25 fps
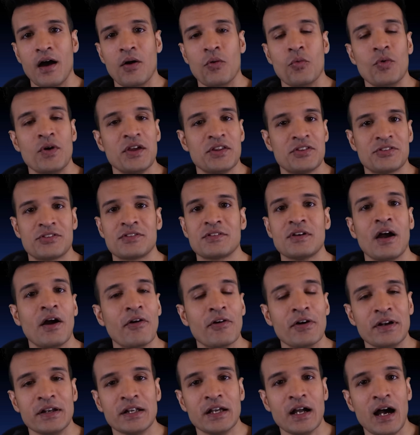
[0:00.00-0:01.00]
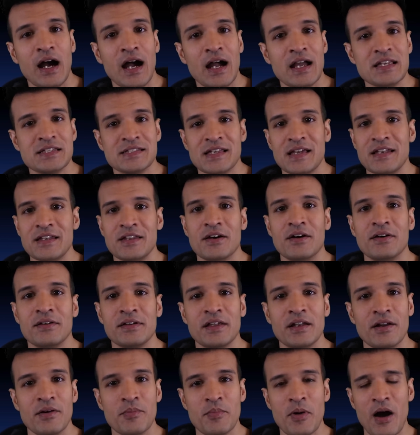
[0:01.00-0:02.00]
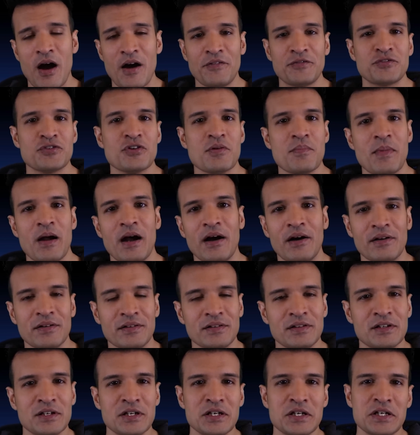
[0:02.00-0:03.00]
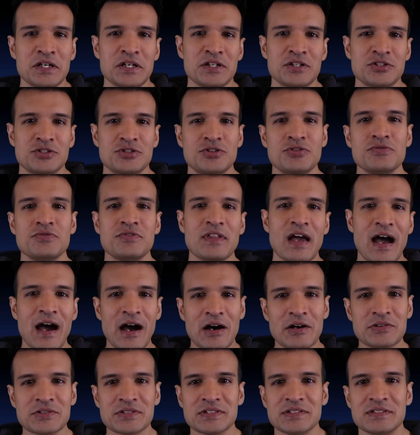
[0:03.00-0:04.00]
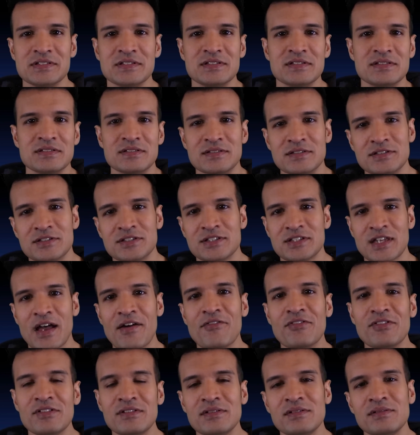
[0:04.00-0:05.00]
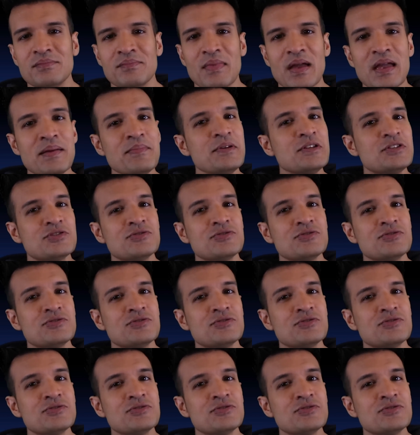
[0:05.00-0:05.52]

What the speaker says: with current guys. I don't, after about 2007, maybe